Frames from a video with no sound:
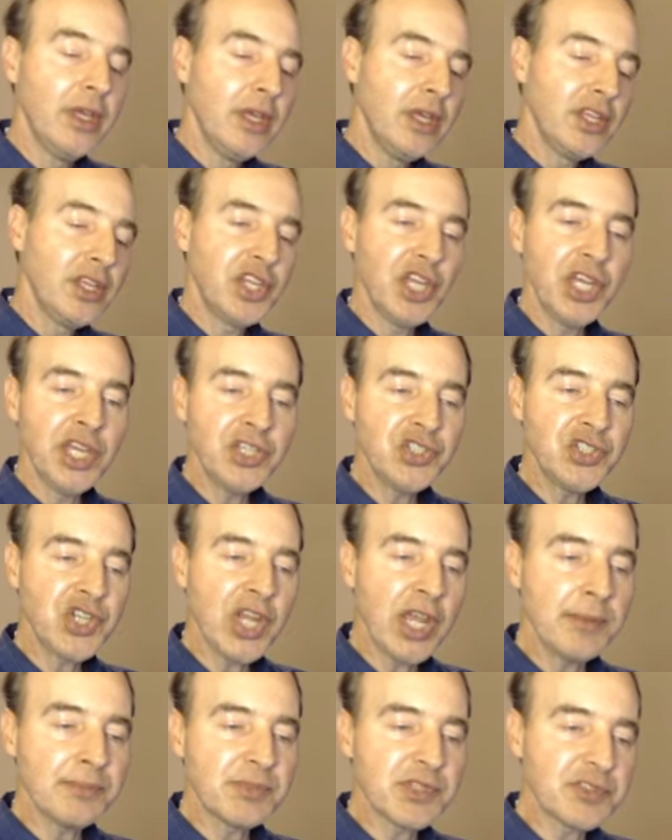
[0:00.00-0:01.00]
King
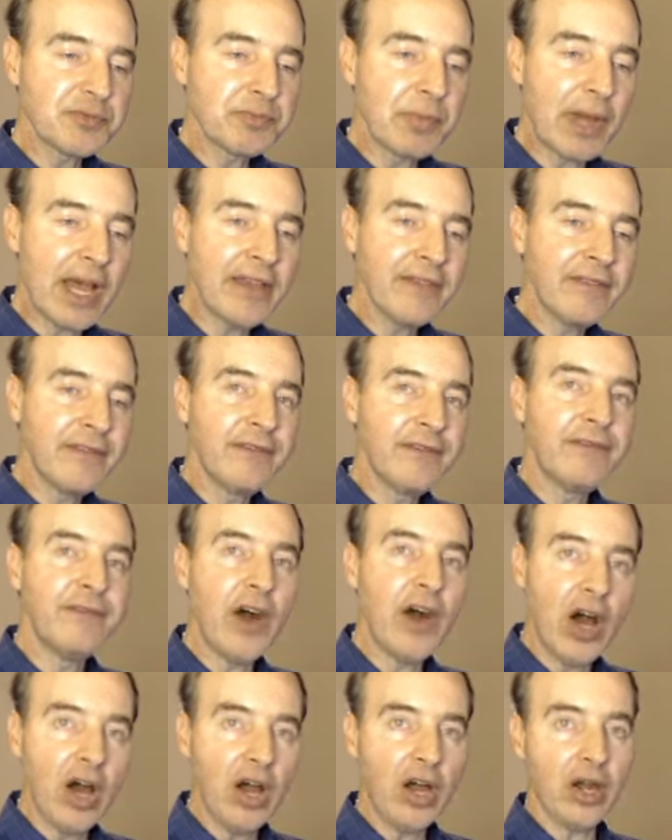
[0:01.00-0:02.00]
James is by
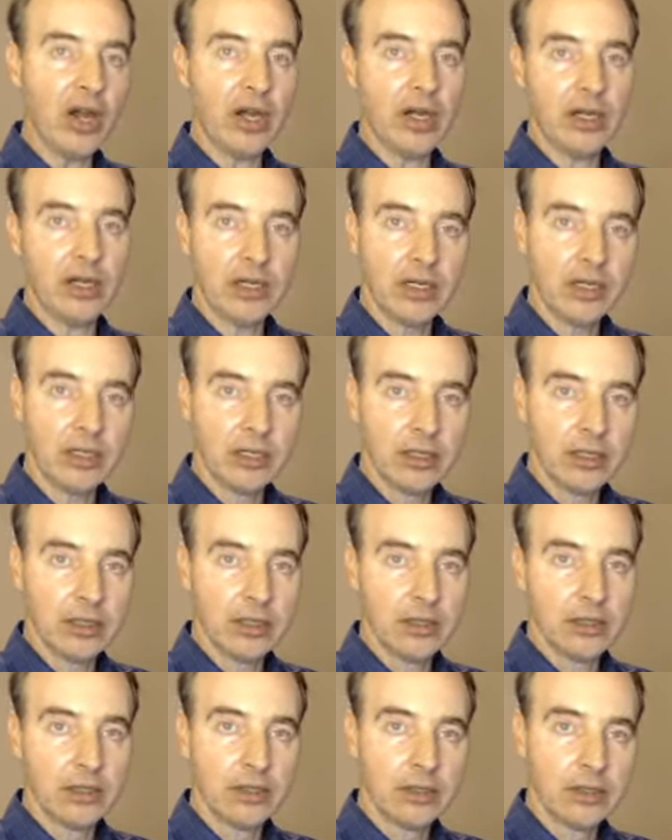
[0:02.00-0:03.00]
far
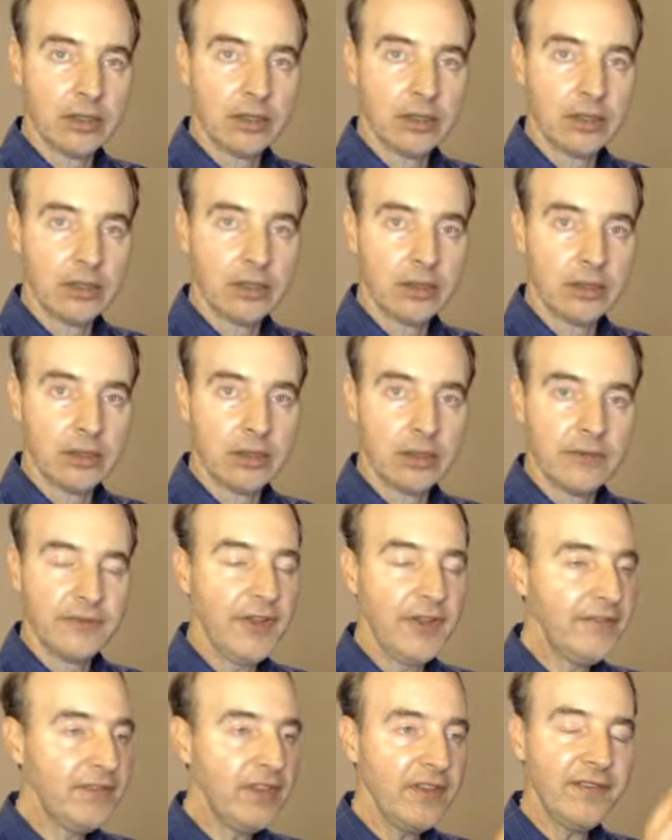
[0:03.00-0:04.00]

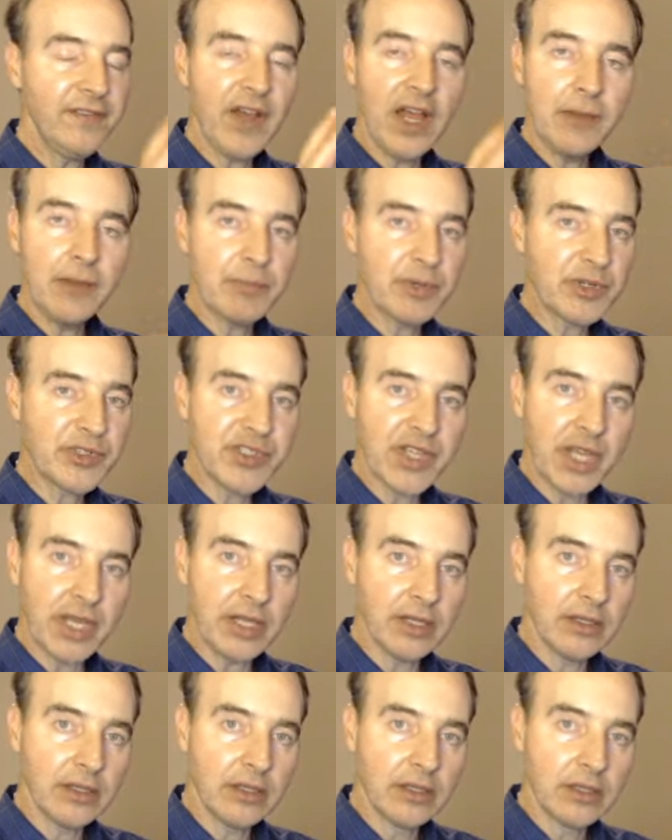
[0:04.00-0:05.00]
55%
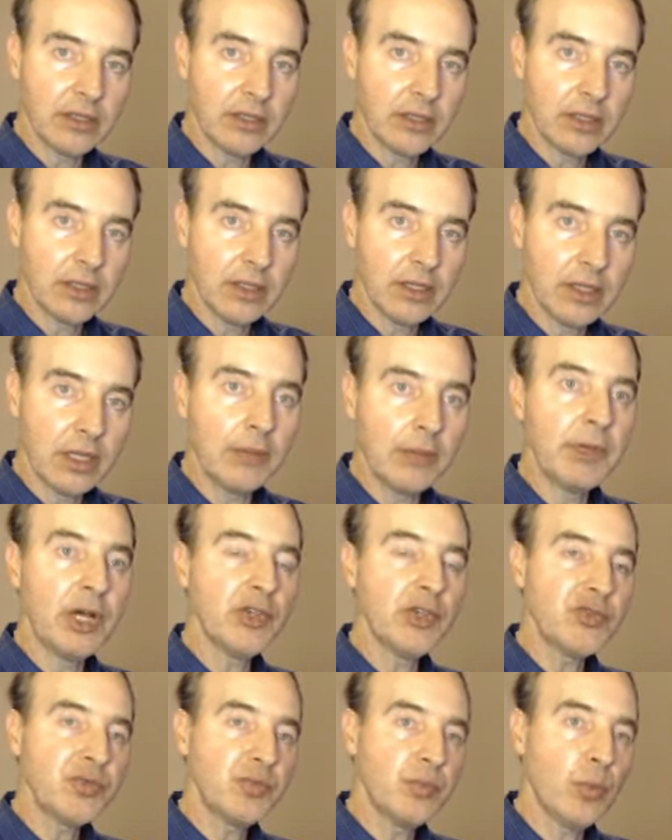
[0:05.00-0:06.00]
the
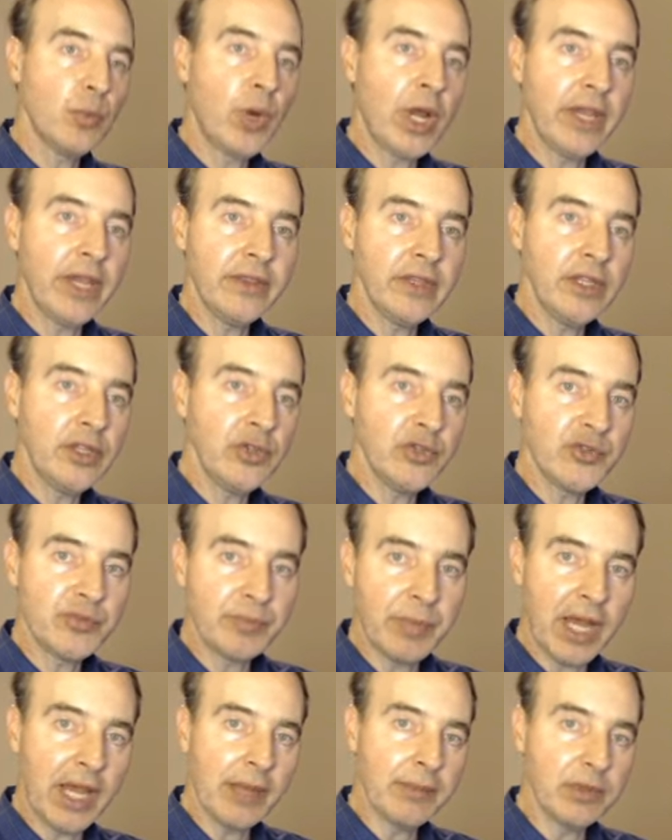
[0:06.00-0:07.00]
most widely used
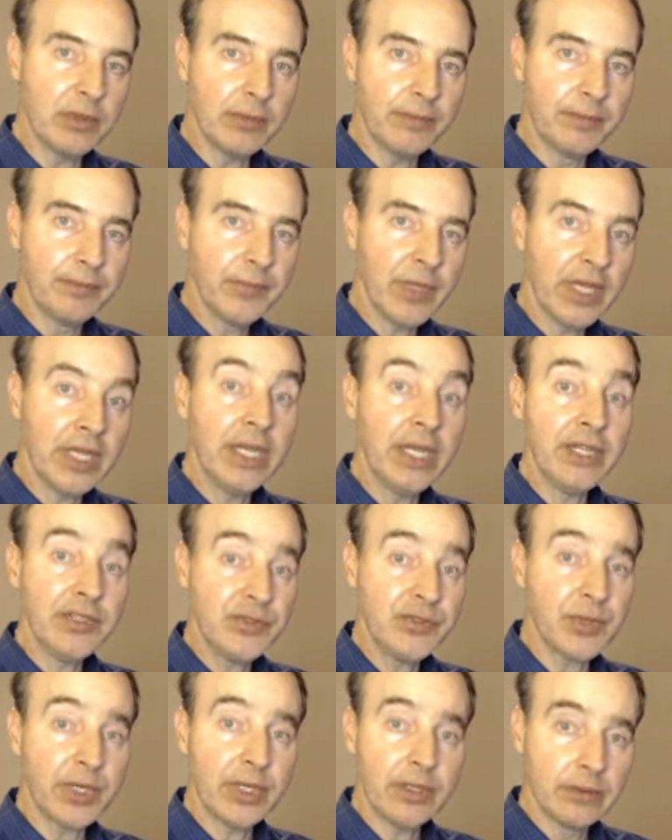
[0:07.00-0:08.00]
Bible in
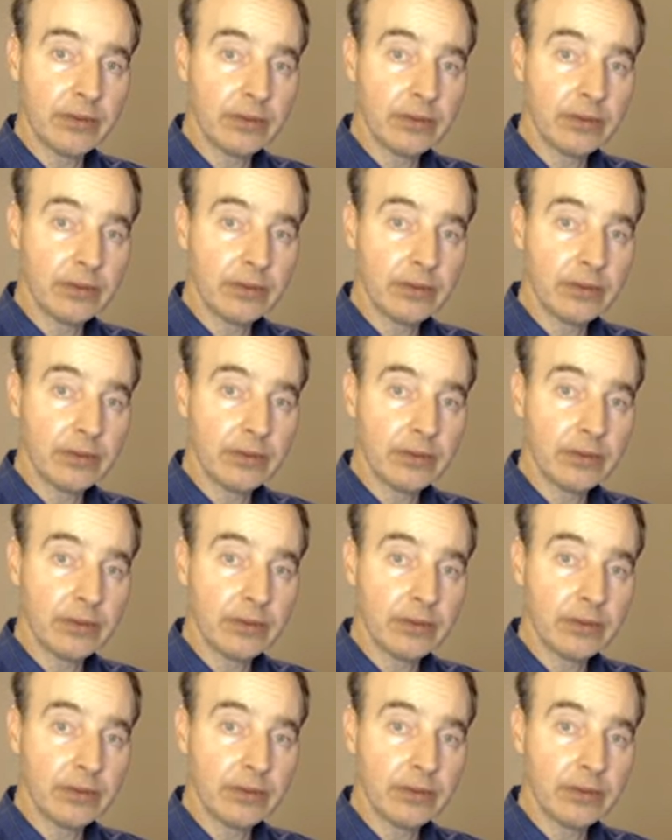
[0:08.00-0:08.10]
history.